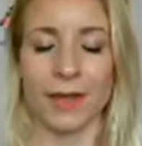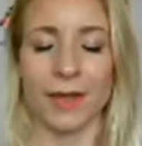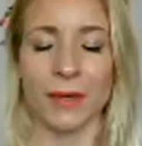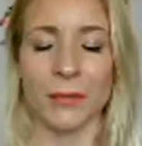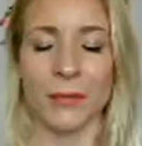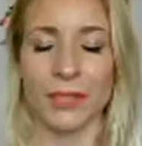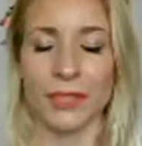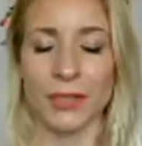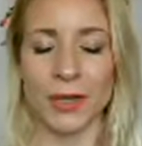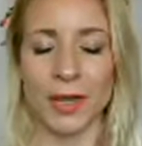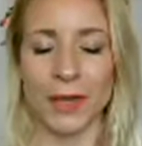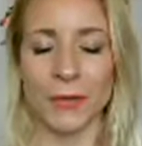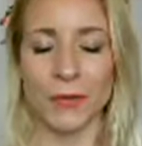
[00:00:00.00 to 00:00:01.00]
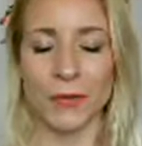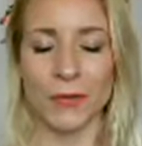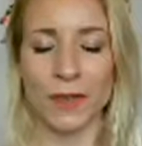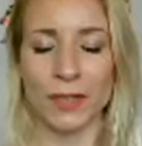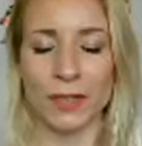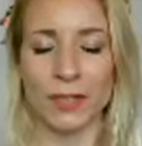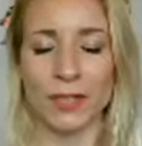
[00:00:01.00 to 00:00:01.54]
Can we show you how it
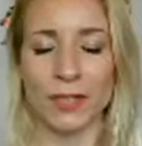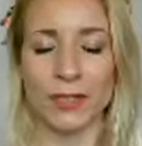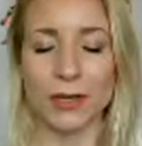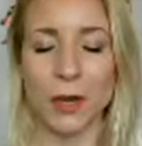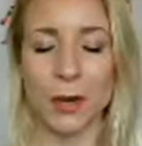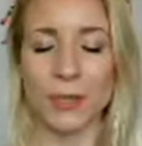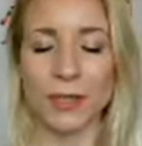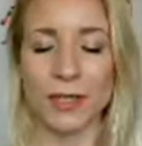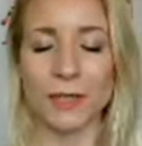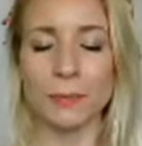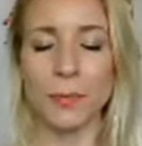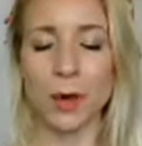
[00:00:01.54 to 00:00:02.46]
feels to know that it's